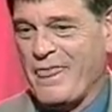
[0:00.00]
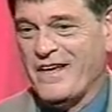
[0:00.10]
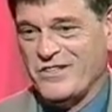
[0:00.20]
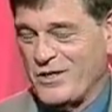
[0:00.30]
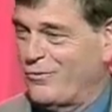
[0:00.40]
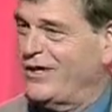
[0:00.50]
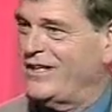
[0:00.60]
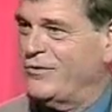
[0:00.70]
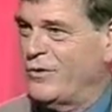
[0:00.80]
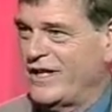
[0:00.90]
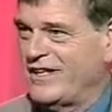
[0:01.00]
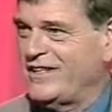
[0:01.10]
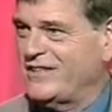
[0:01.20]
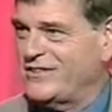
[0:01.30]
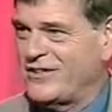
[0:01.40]
someone in Wheeling
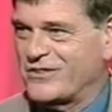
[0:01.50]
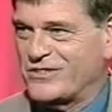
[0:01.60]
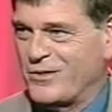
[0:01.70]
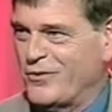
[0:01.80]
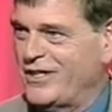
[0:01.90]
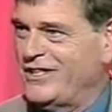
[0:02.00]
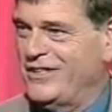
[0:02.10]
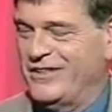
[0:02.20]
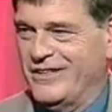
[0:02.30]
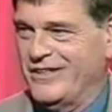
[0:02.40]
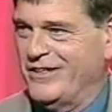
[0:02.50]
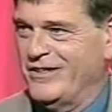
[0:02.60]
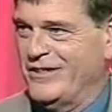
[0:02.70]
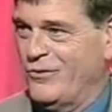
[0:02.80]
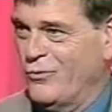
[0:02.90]
can talk to someone in
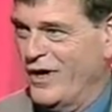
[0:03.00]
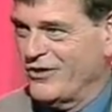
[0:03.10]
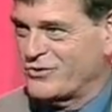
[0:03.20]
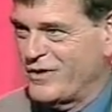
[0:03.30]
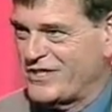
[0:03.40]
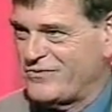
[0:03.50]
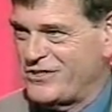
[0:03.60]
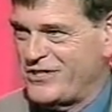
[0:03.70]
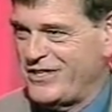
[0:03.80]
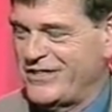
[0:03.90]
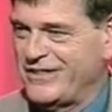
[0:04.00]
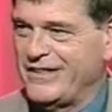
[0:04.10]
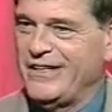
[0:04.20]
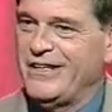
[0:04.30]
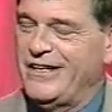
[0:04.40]
Welch, West Virginia,
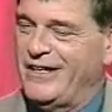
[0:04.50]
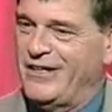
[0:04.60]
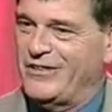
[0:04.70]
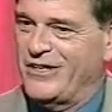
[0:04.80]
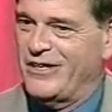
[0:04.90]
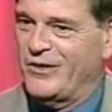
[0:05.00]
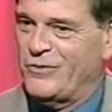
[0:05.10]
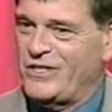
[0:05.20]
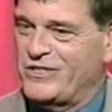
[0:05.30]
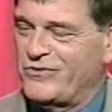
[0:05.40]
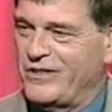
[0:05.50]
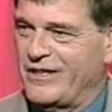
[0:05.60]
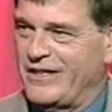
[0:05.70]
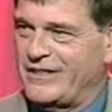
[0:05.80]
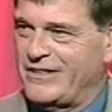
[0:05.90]
and we just feel
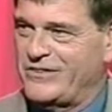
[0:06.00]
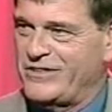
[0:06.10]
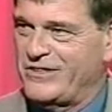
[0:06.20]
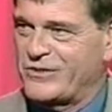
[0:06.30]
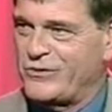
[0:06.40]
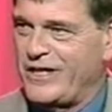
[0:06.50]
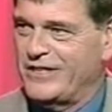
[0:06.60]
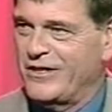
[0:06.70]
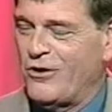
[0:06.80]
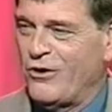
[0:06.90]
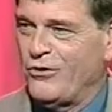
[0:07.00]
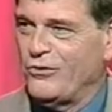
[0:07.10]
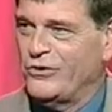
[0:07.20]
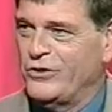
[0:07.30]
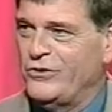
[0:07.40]
like it's created a
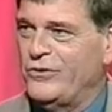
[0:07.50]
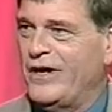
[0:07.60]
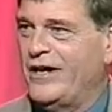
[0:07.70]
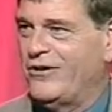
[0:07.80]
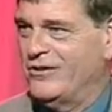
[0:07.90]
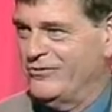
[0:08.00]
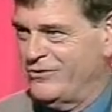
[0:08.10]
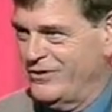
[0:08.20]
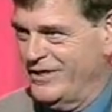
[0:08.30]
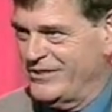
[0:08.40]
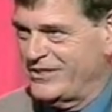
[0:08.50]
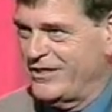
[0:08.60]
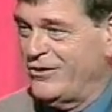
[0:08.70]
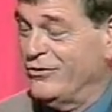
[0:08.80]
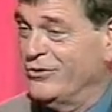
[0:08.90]
whole new era for us
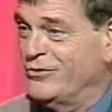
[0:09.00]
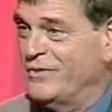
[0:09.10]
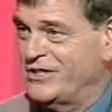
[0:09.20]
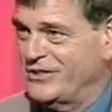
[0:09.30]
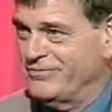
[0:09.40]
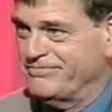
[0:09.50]
and a whole new mission.